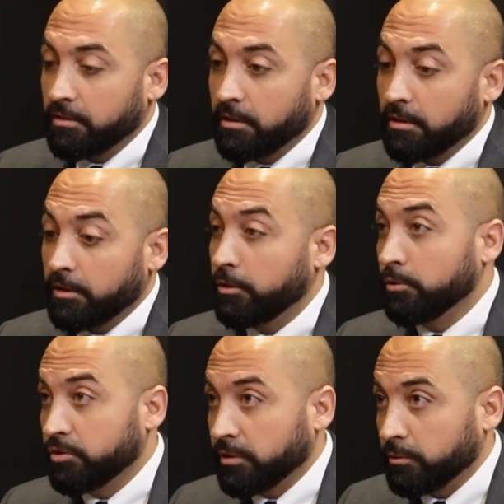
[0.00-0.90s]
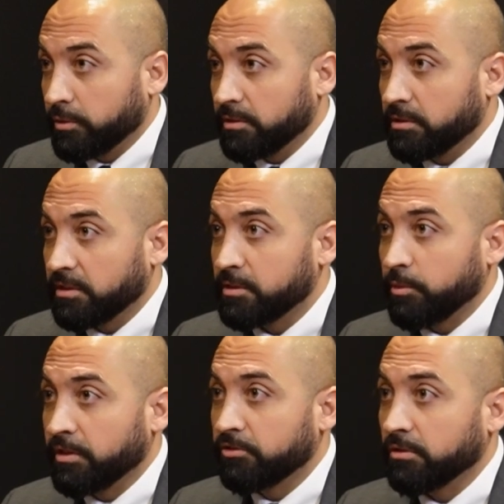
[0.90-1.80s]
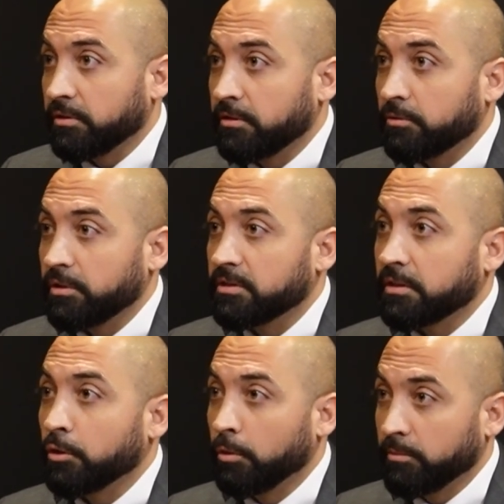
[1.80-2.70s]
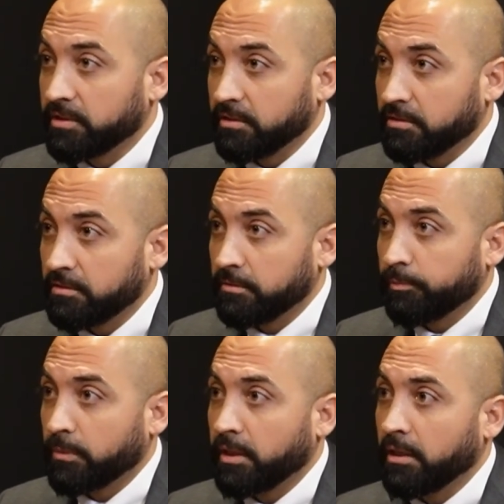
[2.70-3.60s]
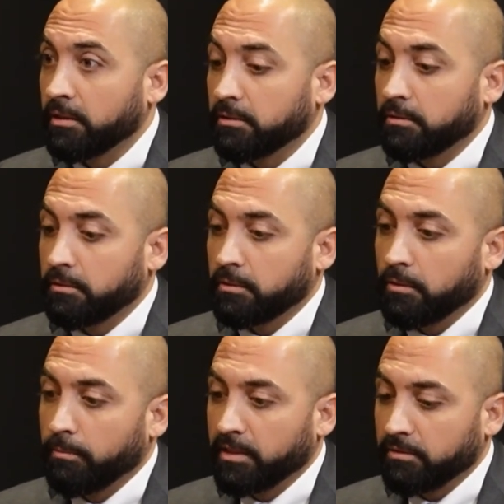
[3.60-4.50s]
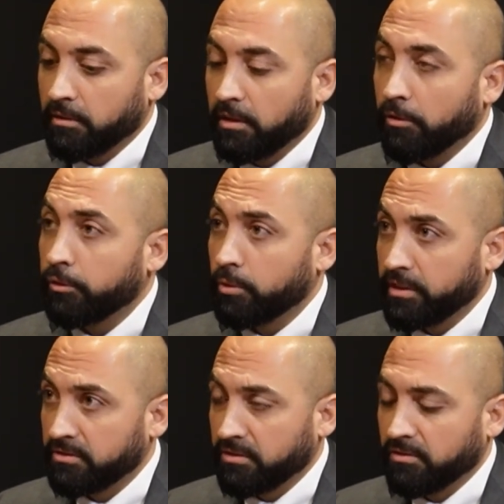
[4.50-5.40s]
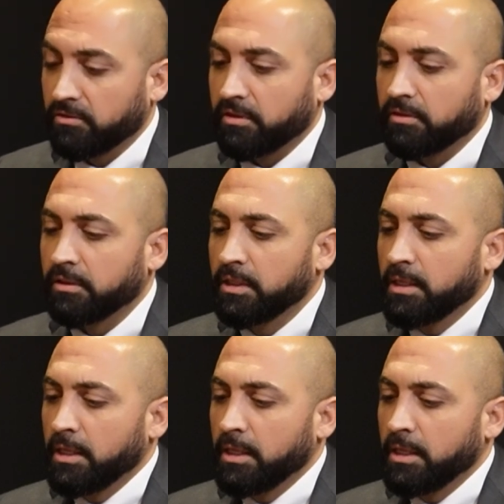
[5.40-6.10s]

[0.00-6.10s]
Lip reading: a huge increase, exponential increase in homelessness and mental health crisis. And